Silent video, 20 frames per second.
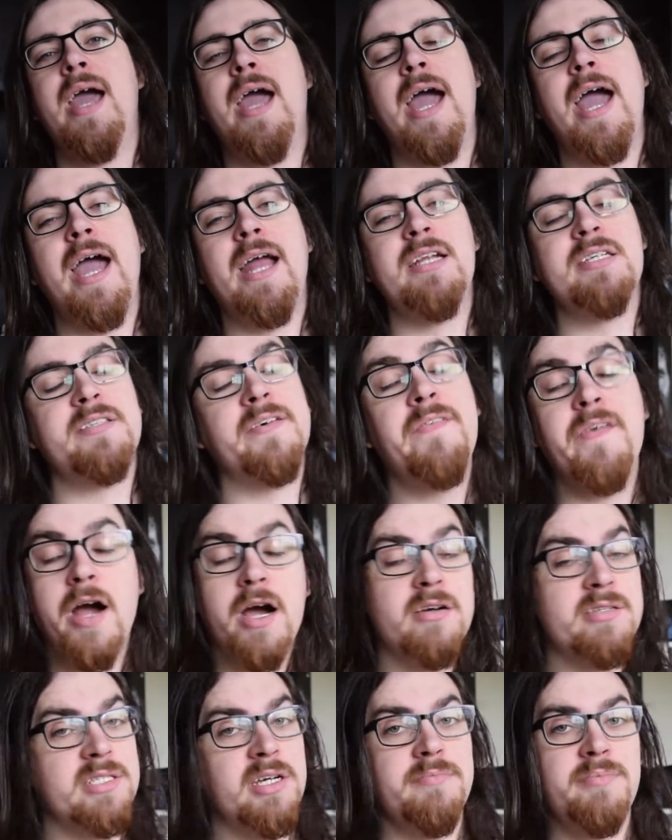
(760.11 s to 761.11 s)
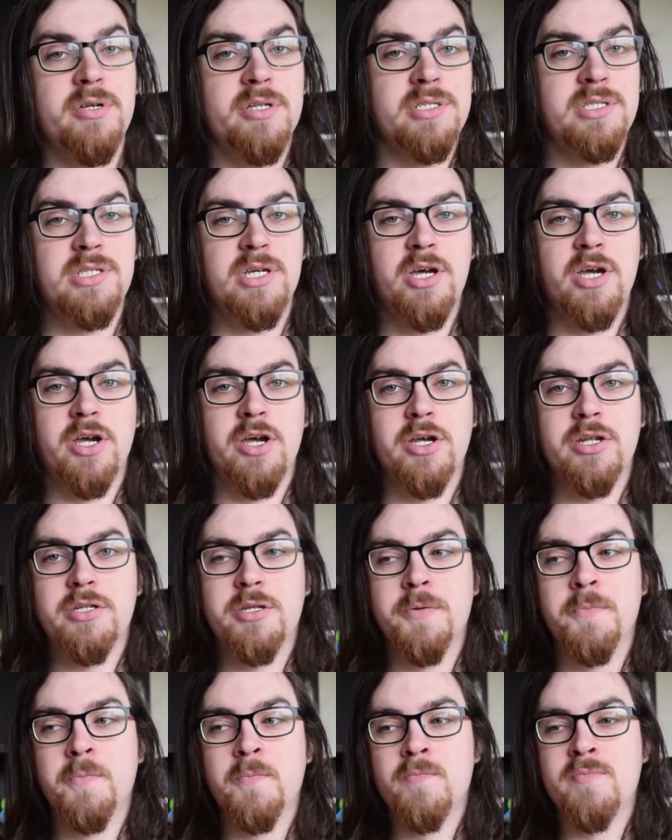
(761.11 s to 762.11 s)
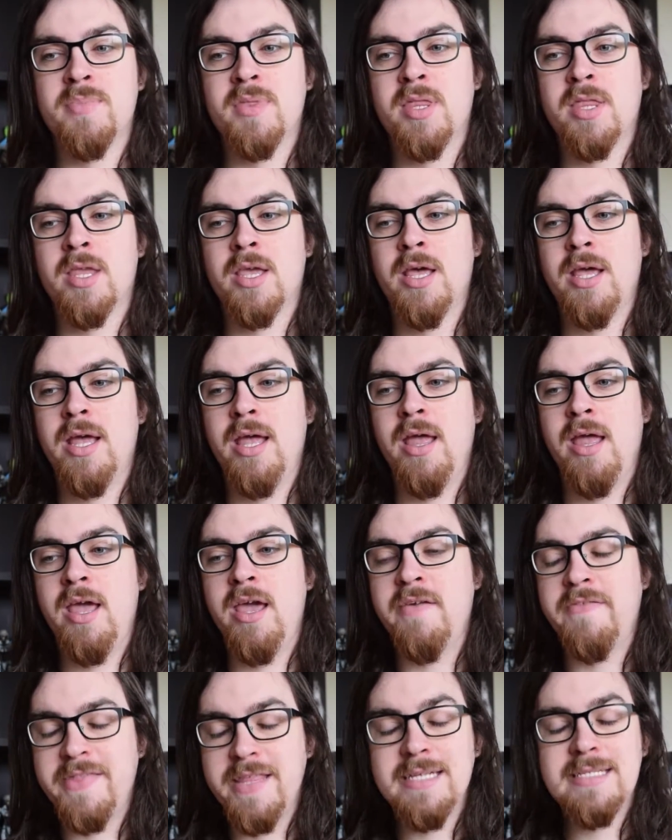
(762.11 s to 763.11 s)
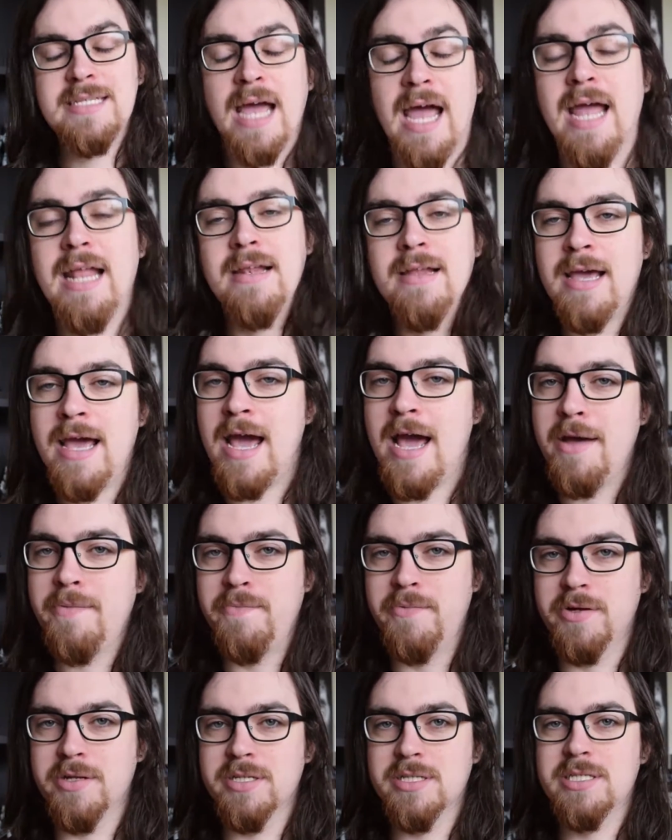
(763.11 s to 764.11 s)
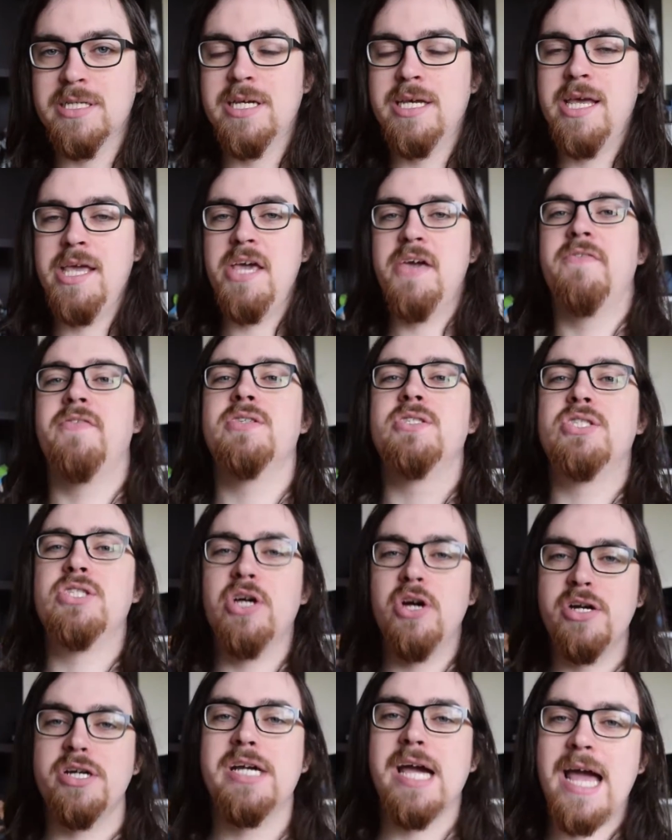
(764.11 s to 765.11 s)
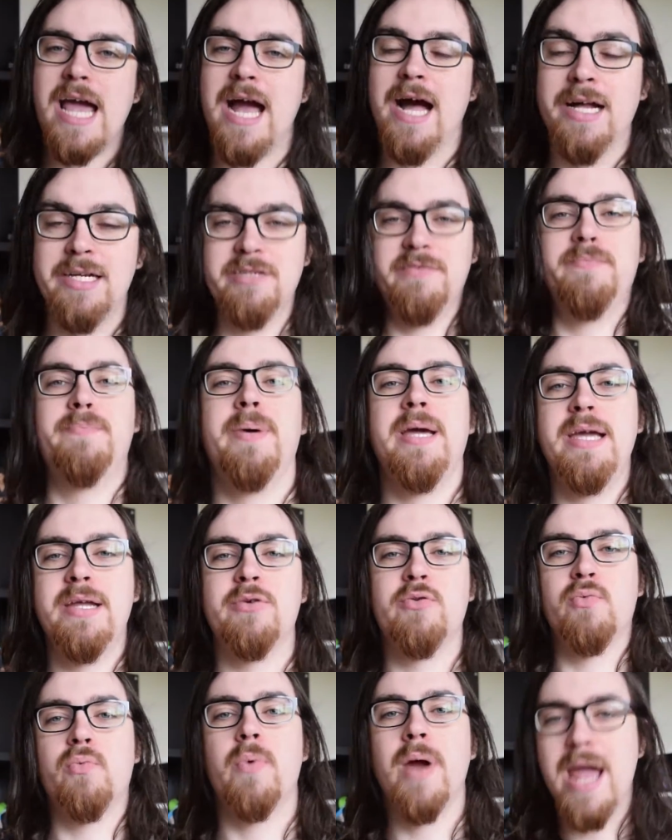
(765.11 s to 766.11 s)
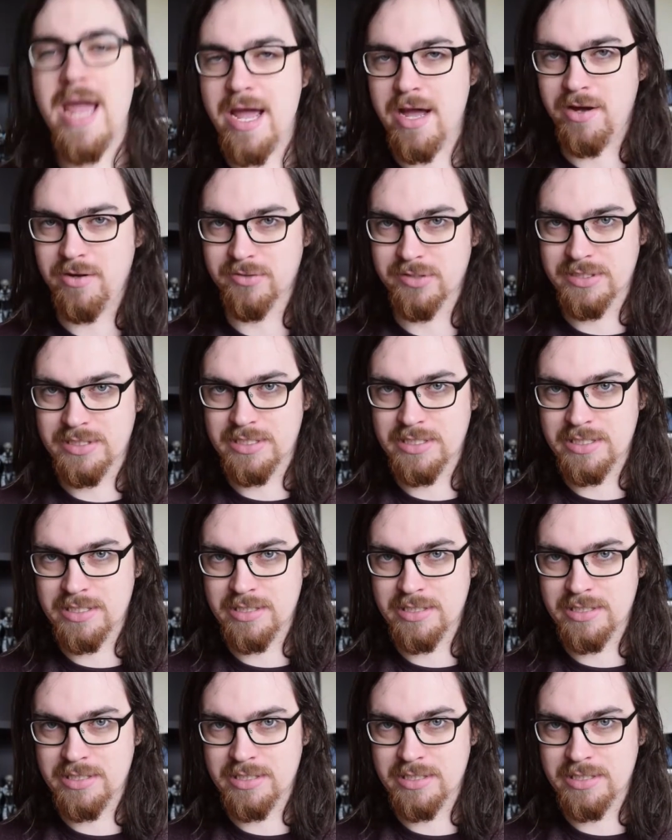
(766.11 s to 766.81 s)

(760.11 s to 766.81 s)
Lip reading: And as far as I'm concerned, if this hadn't happened, if Ahsoka had have been around,